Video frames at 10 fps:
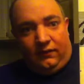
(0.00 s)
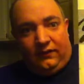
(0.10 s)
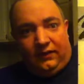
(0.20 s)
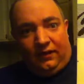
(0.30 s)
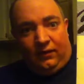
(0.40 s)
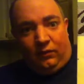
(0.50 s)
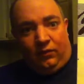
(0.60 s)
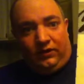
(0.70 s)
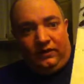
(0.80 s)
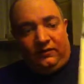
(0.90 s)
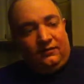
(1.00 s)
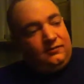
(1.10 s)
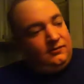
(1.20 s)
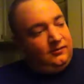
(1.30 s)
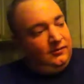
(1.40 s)
or the warning.
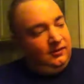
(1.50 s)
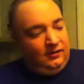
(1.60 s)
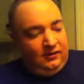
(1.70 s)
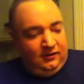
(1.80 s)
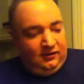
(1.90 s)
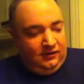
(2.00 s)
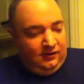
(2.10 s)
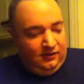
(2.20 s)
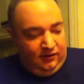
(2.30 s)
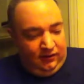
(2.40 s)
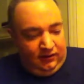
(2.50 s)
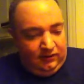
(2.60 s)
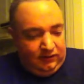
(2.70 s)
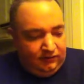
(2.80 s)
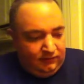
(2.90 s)
Oh